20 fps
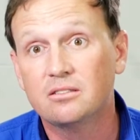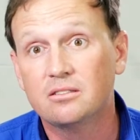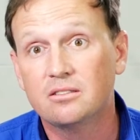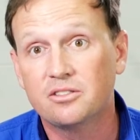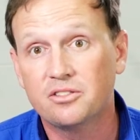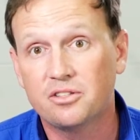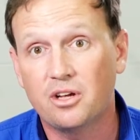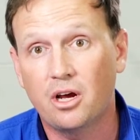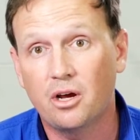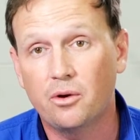
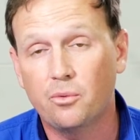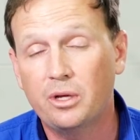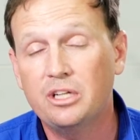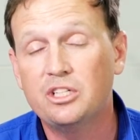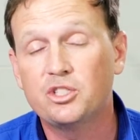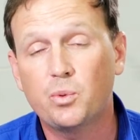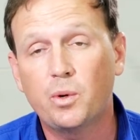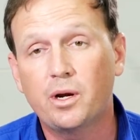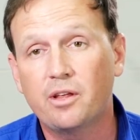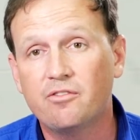So
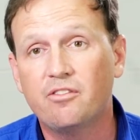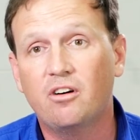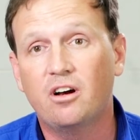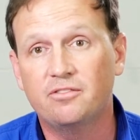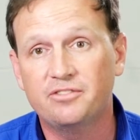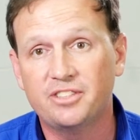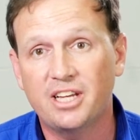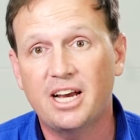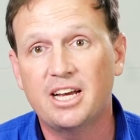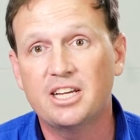in
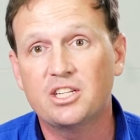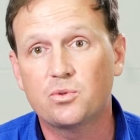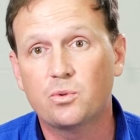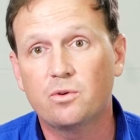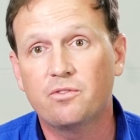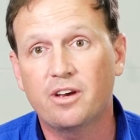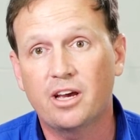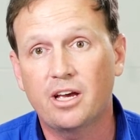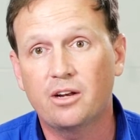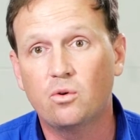25 days,
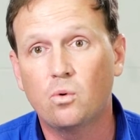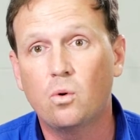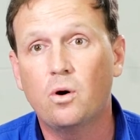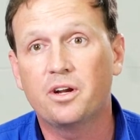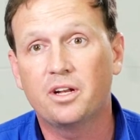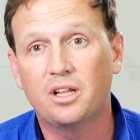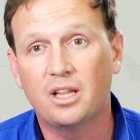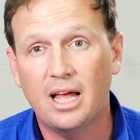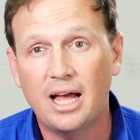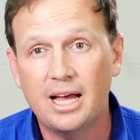we've had
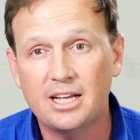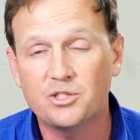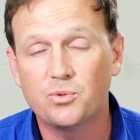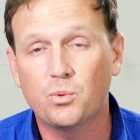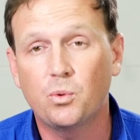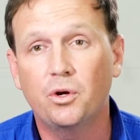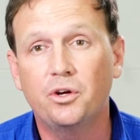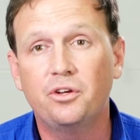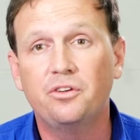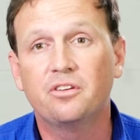quite a large
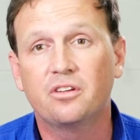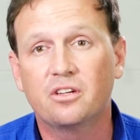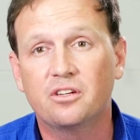wound,